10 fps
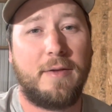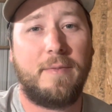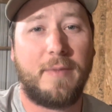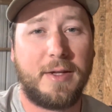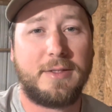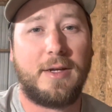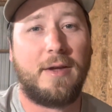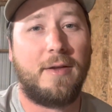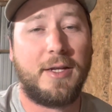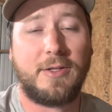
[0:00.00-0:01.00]
that's
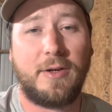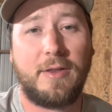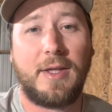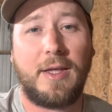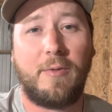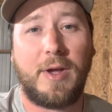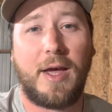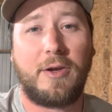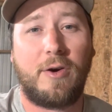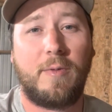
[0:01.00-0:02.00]
a good thing that we
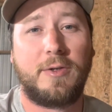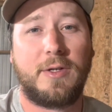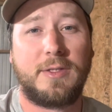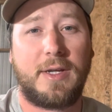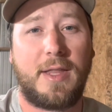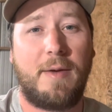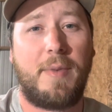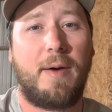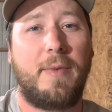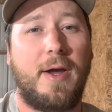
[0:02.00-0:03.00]
got tournament trails like that
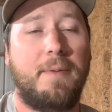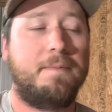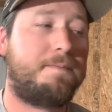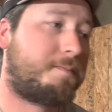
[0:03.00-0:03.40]
popping up.